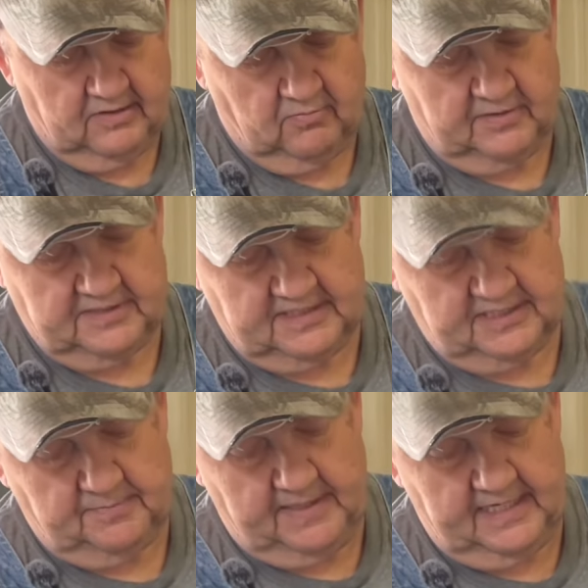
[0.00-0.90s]
once
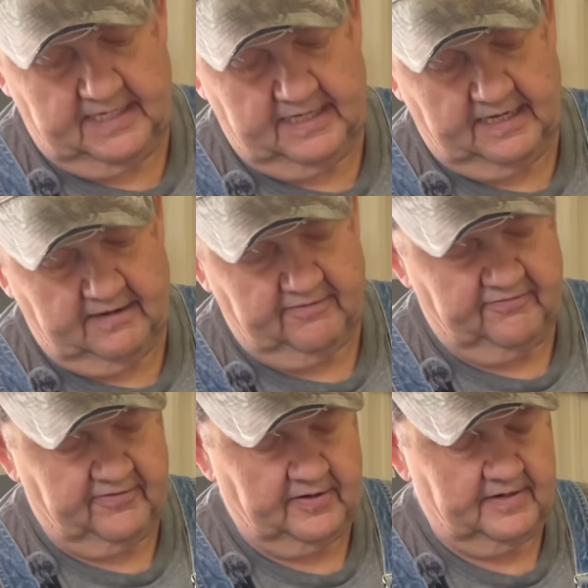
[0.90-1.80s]
it's been in here
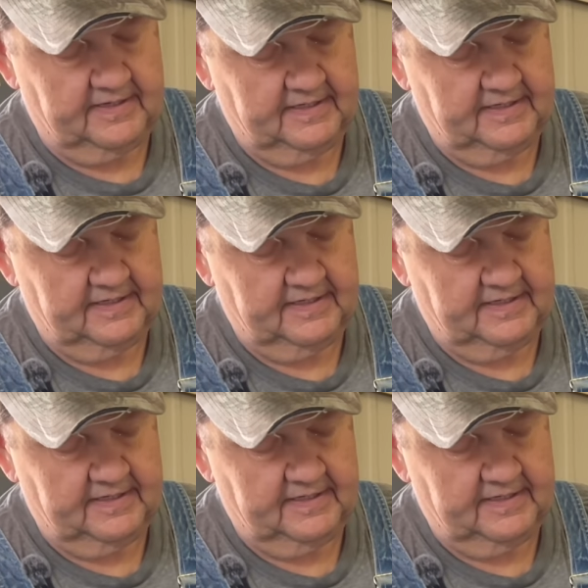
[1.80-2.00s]
for